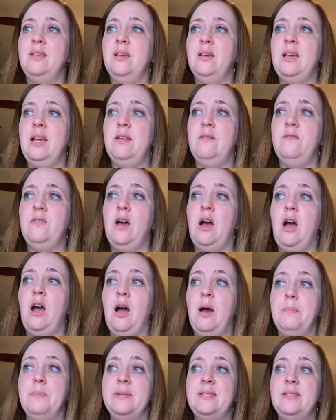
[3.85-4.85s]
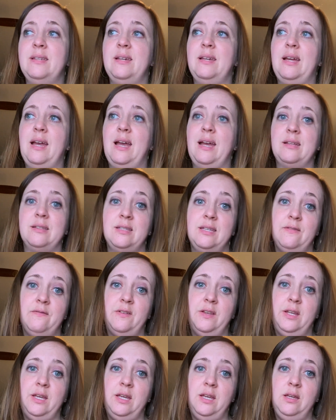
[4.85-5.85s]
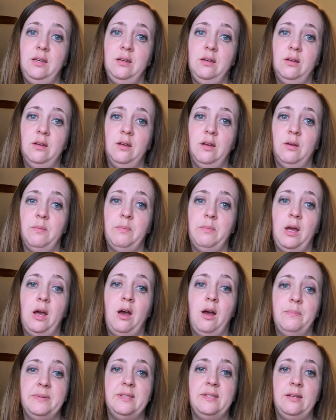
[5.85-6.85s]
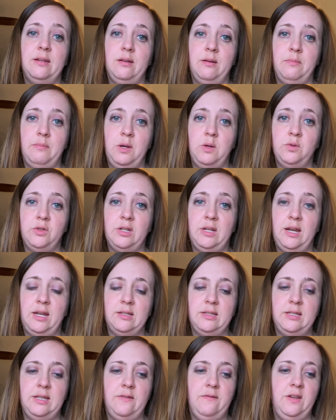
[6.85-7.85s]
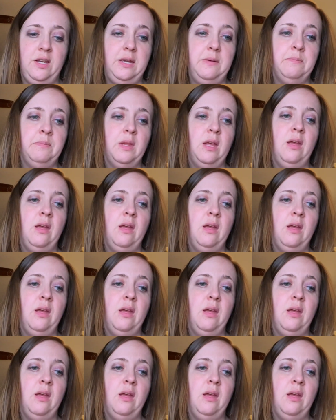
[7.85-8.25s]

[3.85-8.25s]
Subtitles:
kind of the opposite activity, opposite emotion activity.